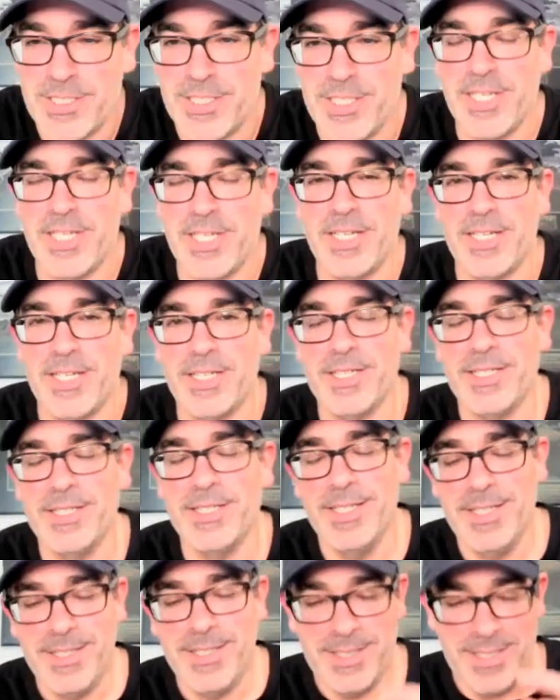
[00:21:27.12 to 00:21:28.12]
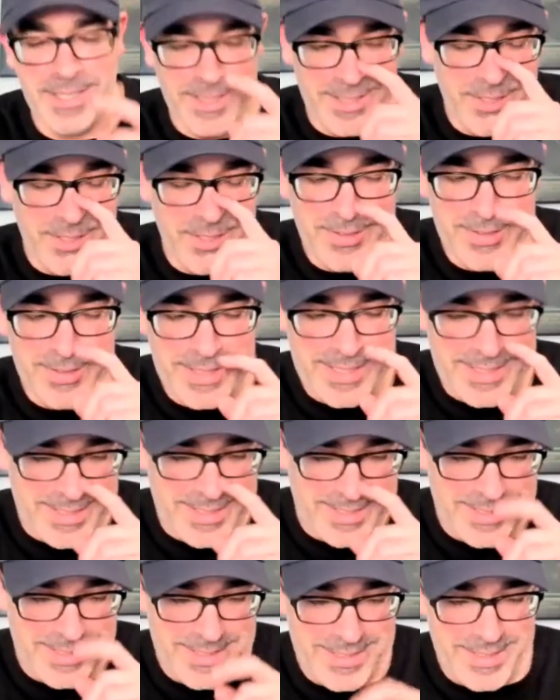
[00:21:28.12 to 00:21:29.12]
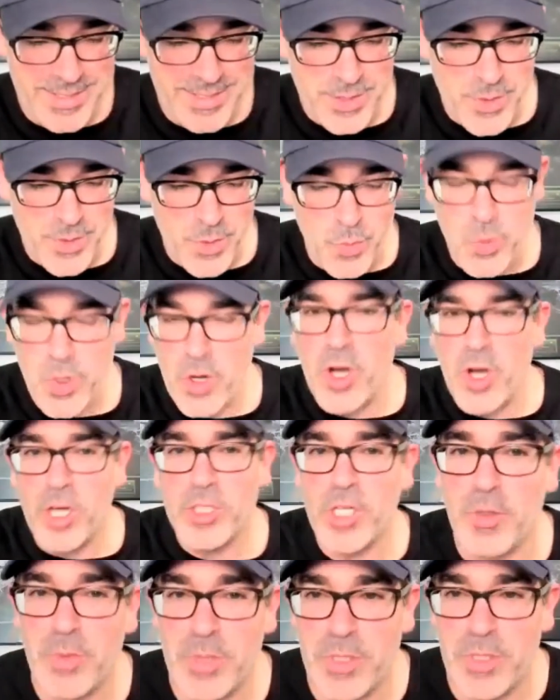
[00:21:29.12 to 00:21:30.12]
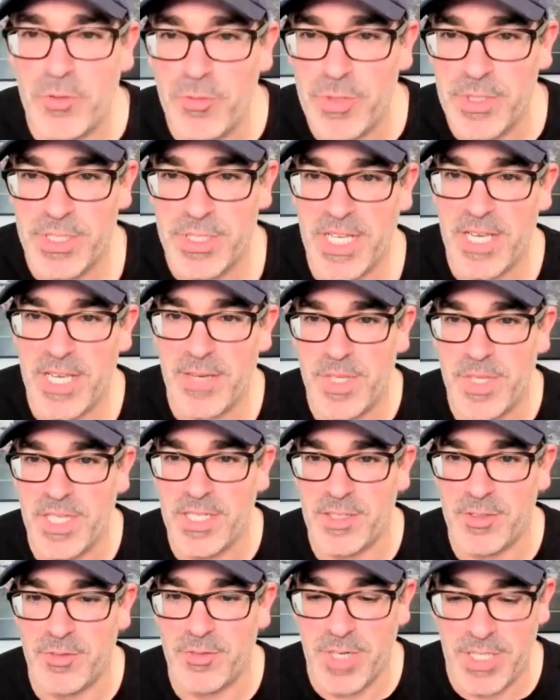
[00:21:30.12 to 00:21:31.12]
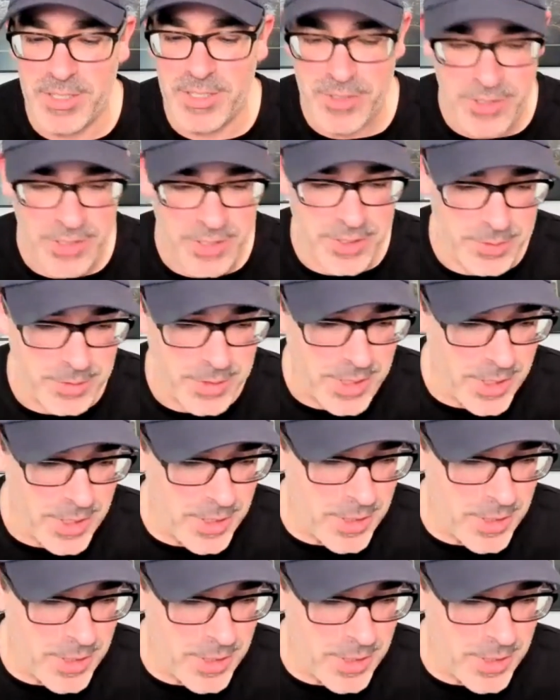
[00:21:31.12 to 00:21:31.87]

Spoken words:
Yeah. No, we're all going through the same thing, right? So